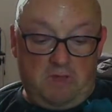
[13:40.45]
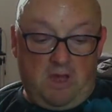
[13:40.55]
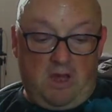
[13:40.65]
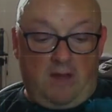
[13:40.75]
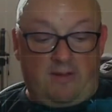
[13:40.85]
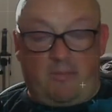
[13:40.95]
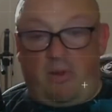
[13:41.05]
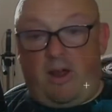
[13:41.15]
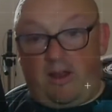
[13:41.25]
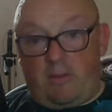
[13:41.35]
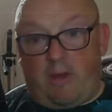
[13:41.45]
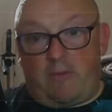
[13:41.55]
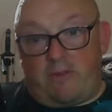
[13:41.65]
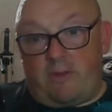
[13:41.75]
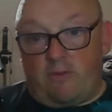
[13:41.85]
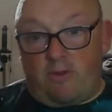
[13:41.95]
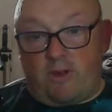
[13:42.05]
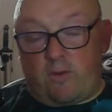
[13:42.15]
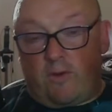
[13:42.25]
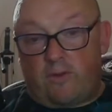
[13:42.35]
I did plan about my sea monkeys,
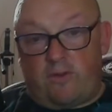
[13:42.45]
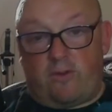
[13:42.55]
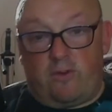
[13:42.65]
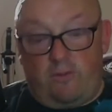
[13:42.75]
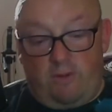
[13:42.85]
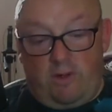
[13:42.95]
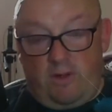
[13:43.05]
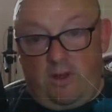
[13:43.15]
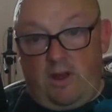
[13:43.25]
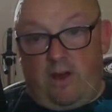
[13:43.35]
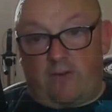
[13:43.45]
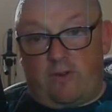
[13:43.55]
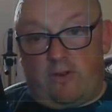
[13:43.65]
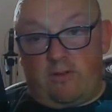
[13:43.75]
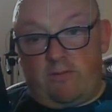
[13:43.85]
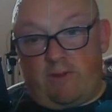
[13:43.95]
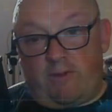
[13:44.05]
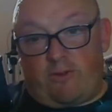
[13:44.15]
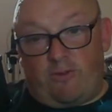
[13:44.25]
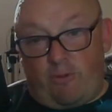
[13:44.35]
what I was going to do. I was going
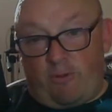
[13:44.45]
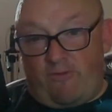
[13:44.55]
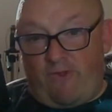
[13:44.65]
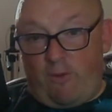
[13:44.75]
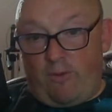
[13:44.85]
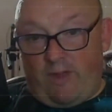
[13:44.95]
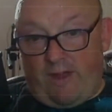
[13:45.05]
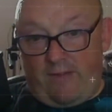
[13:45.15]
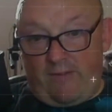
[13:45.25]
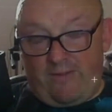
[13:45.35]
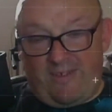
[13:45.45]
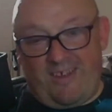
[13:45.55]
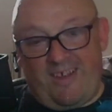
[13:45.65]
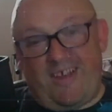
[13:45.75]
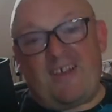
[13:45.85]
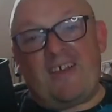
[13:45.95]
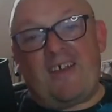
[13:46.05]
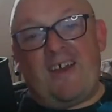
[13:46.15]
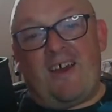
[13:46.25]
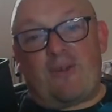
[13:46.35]
to put my phone there
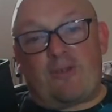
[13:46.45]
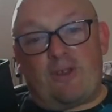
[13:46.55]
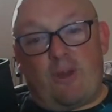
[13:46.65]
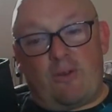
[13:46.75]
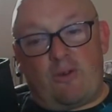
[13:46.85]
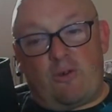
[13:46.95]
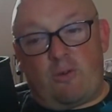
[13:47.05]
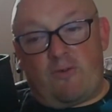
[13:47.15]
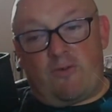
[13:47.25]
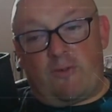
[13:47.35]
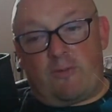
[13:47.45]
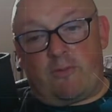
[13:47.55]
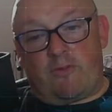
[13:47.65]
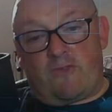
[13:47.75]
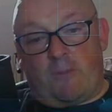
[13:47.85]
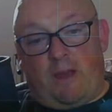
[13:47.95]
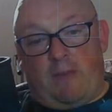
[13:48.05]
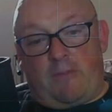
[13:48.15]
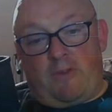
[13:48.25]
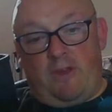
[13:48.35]
and load it up with
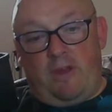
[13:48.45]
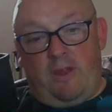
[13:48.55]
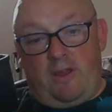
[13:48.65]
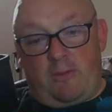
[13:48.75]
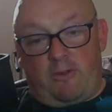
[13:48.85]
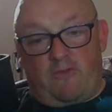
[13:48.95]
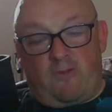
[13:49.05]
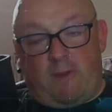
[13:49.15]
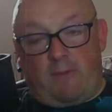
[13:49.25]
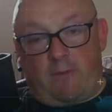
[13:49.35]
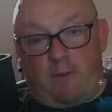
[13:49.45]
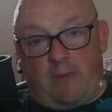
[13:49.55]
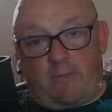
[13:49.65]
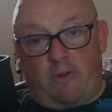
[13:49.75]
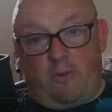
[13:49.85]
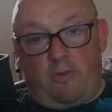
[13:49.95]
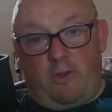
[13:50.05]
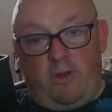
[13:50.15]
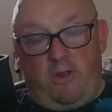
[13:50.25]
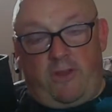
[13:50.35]
Streamlabs, then put Streamlabs on my laptop,
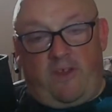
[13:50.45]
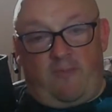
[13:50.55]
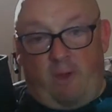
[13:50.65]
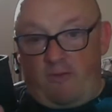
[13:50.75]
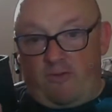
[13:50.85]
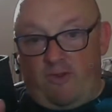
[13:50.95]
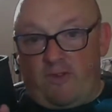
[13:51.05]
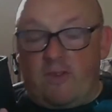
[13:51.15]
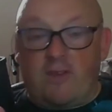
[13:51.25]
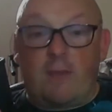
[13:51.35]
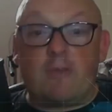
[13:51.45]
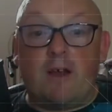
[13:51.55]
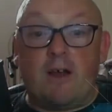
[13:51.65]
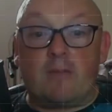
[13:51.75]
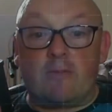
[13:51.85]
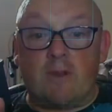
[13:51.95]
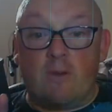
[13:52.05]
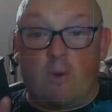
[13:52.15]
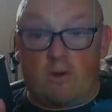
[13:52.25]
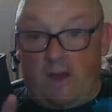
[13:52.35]
then have both screens at the same time, so
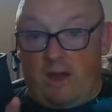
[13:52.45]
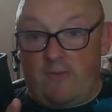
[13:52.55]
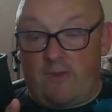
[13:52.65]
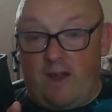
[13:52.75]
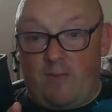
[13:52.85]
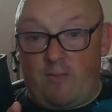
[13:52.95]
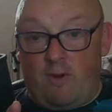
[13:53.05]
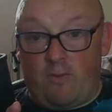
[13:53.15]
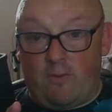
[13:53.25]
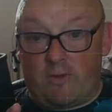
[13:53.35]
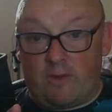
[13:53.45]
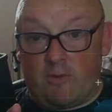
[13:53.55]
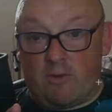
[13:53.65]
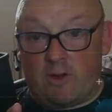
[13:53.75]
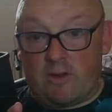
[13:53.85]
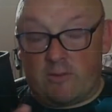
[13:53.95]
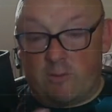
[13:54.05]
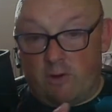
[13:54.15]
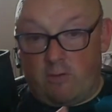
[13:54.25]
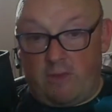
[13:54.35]
one live cam on the sea monkeys and one
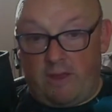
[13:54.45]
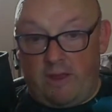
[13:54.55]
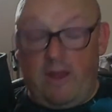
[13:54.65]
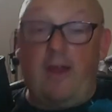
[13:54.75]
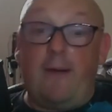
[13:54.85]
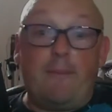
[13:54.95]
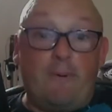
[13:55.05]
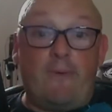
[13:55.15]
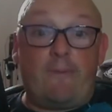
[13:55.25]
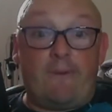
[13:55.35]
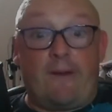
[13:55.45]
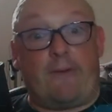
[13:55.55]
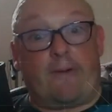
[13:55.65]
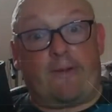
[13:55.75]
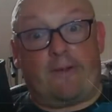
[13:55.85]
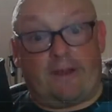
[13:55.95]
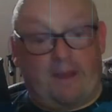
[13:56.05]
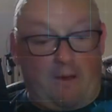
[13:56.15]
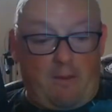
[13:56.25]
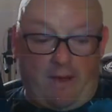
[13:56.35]
on me, but I'm not going to do that now, am